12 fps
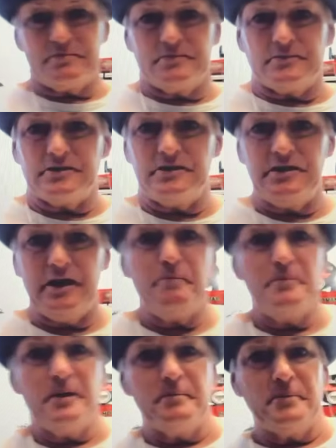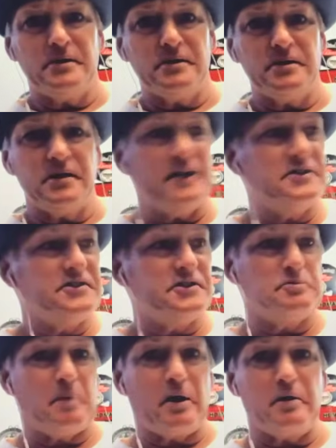Yep, I'm a
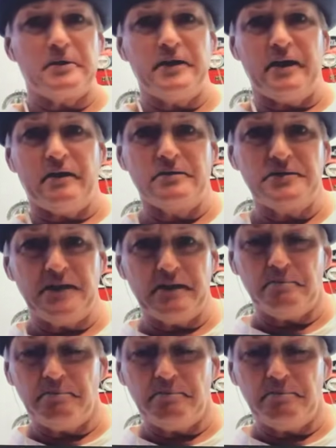licensed barber now. Yep.